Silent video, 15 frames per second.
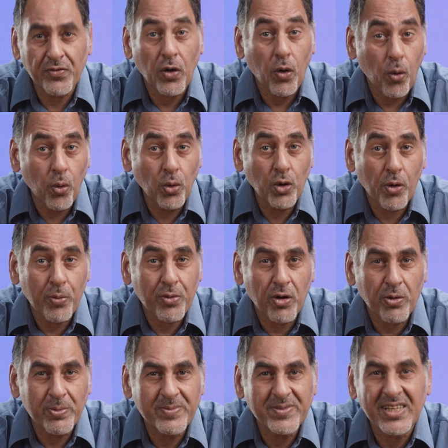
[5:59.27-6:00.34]
for all your
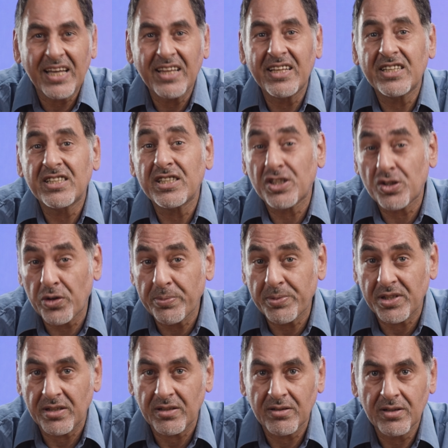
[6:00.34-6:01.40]
problems in the
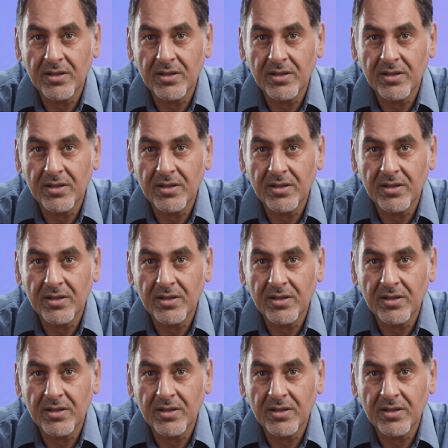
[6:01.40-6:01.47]
description.